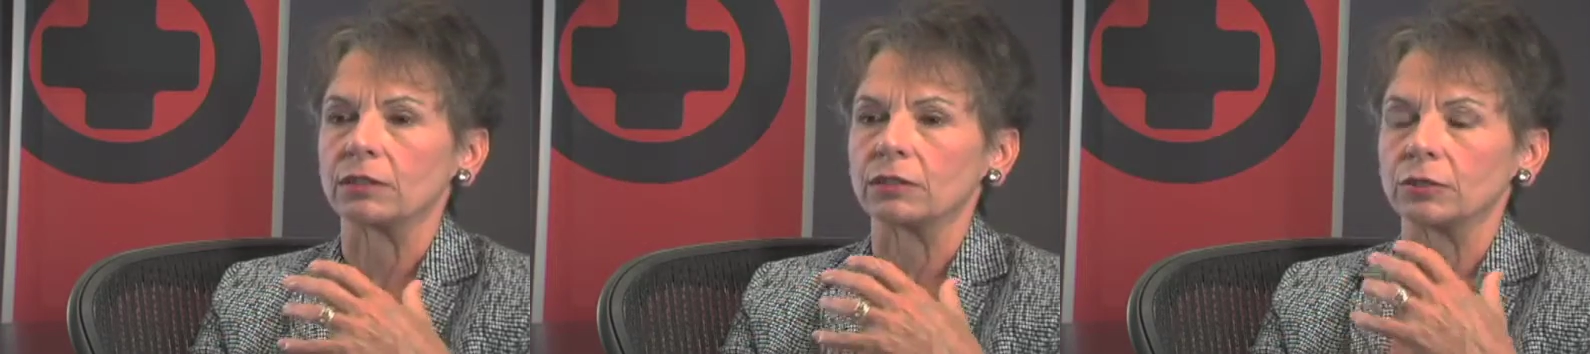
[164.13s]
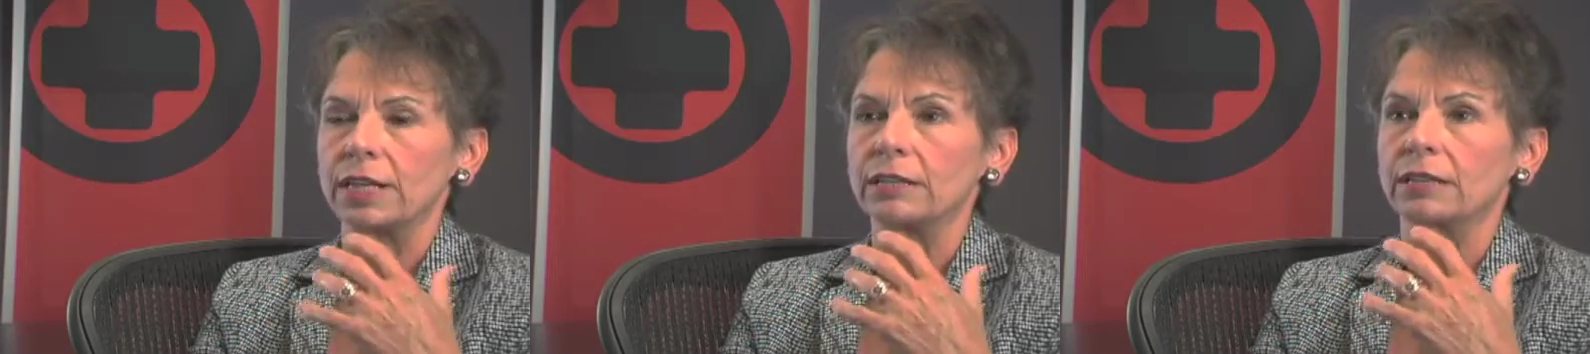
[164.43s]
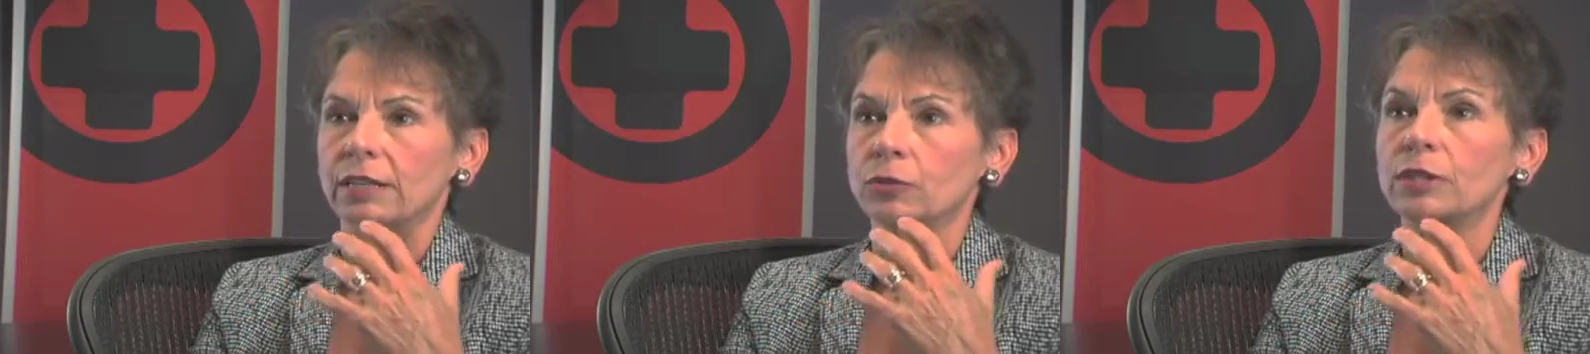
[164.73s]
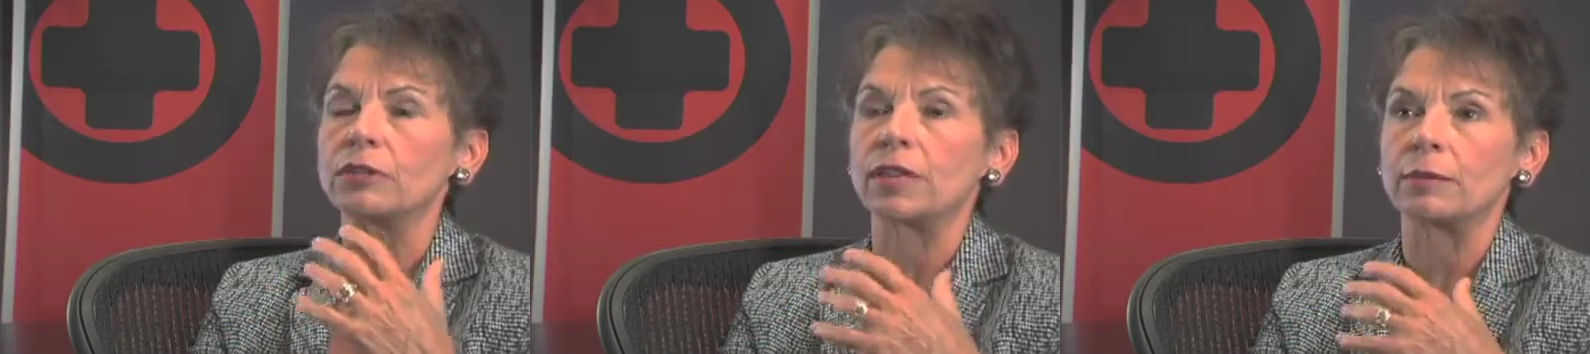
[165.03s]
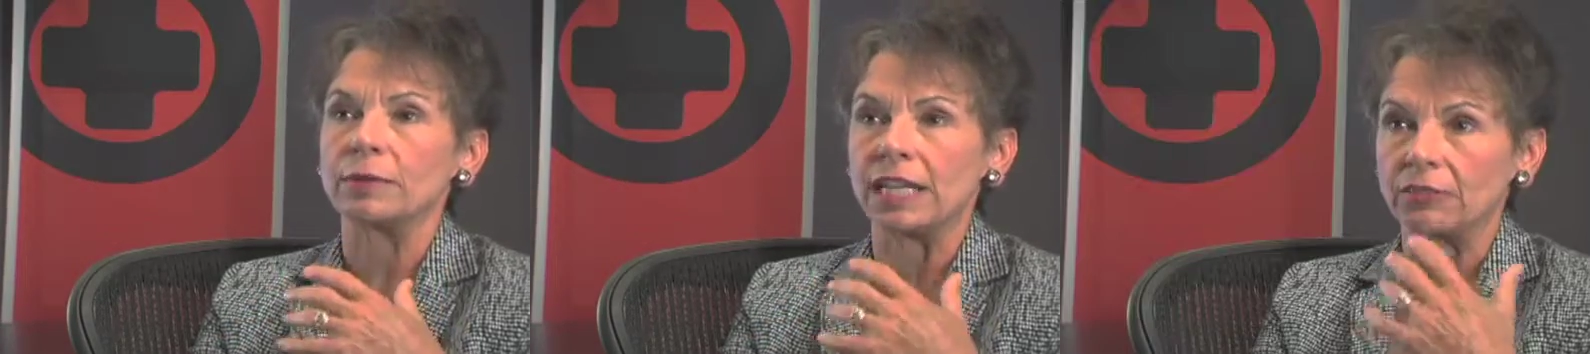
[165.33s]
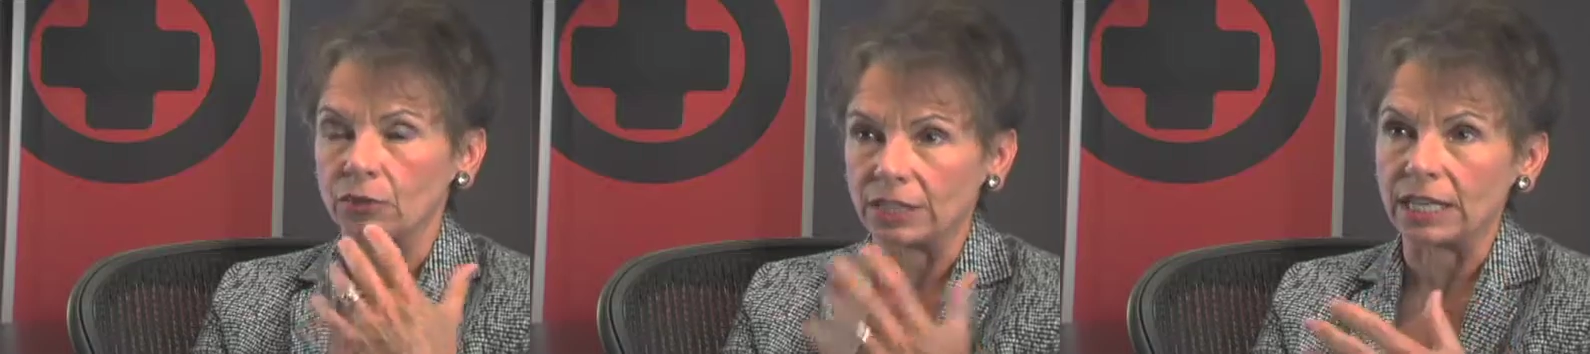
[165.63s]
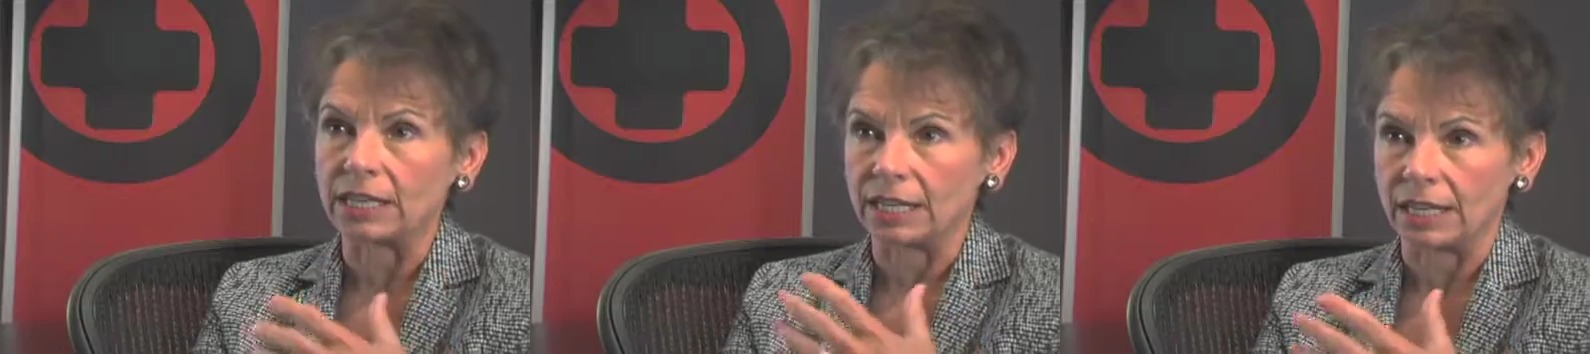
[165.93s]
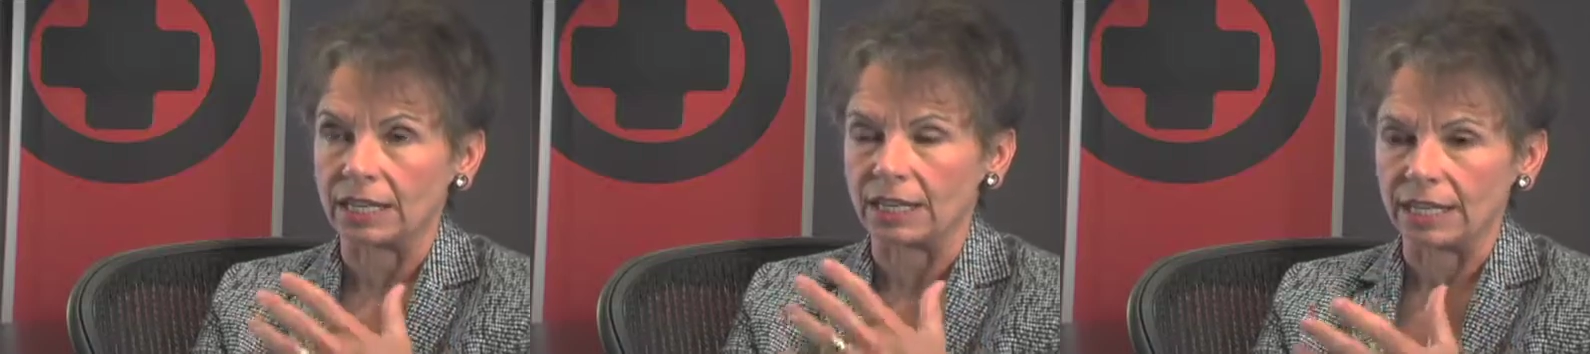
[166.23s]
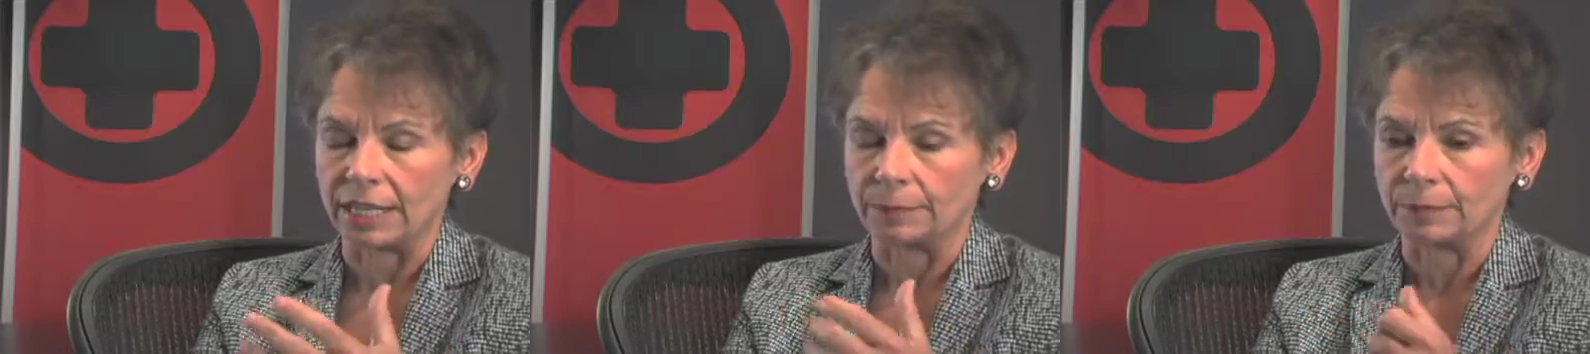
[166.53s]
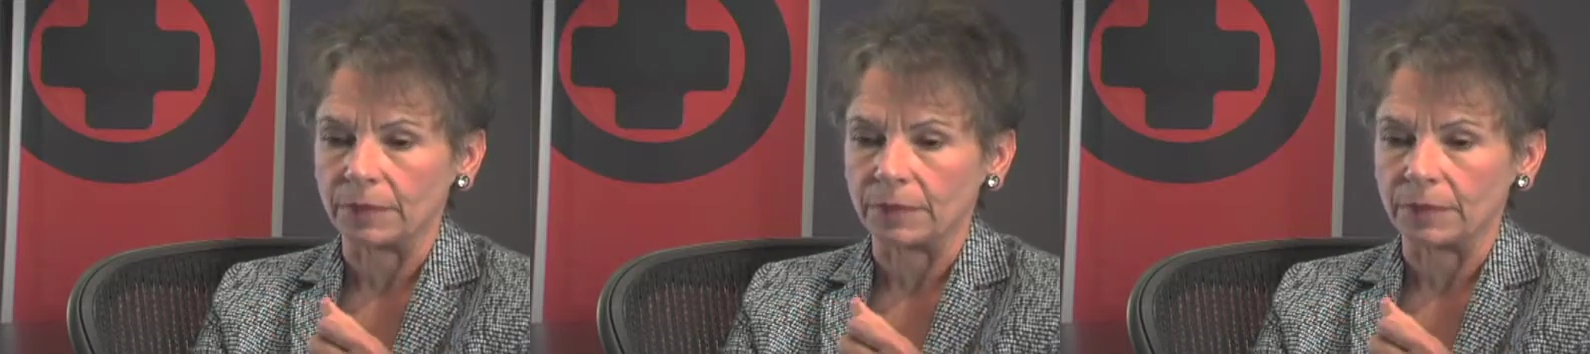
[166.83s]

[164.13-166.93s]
create and trigger that behavior again and again and again?